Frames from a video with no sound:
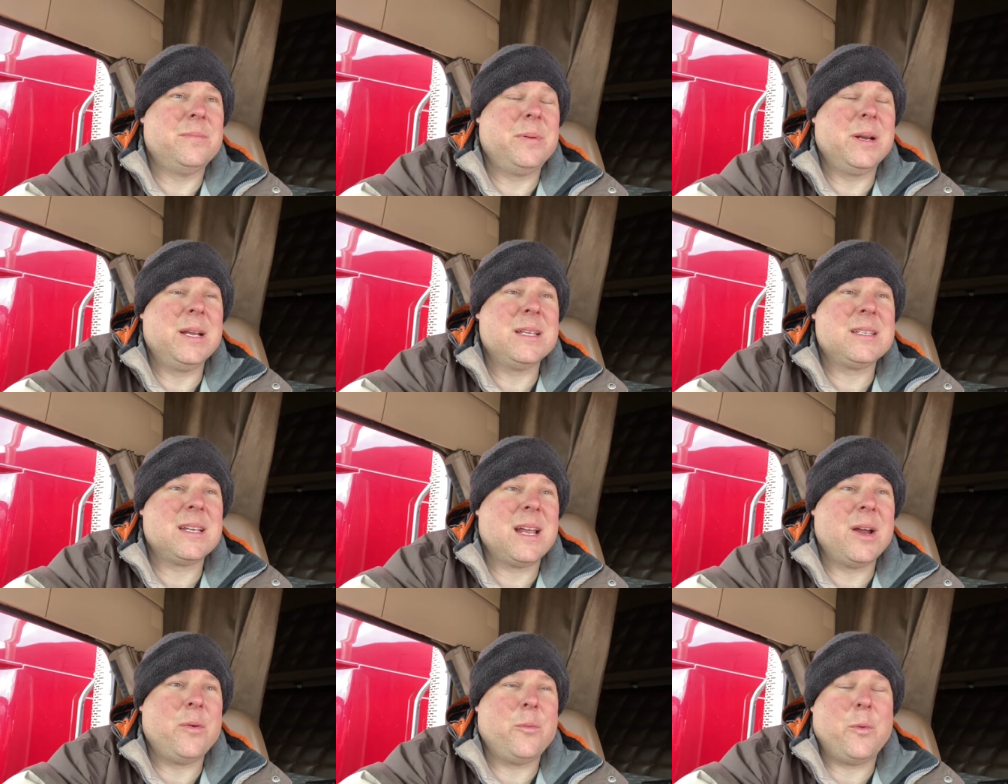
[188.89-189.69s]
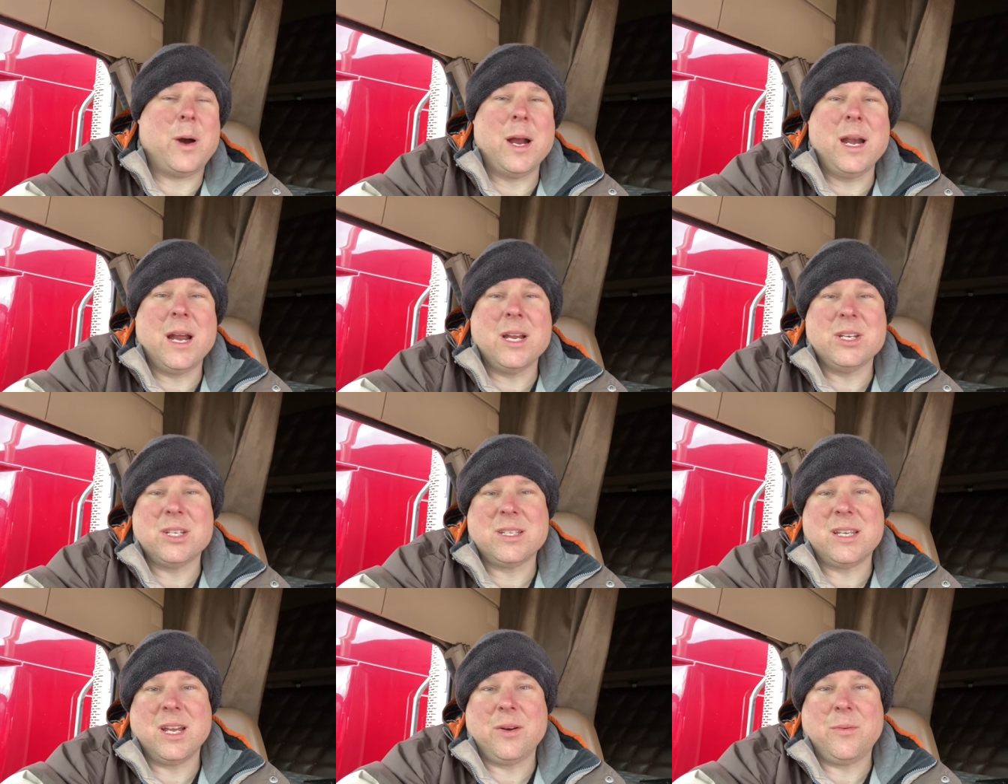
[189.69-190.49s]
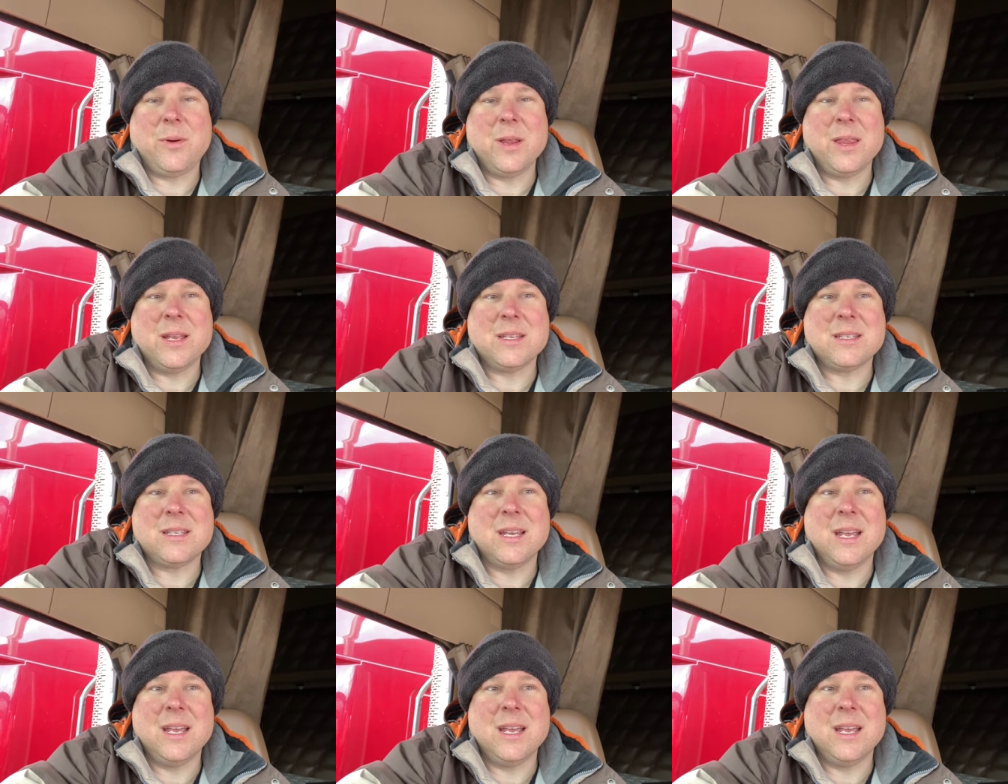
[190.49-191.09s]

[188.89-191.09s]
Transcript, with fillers: it's like, why not just get one that's,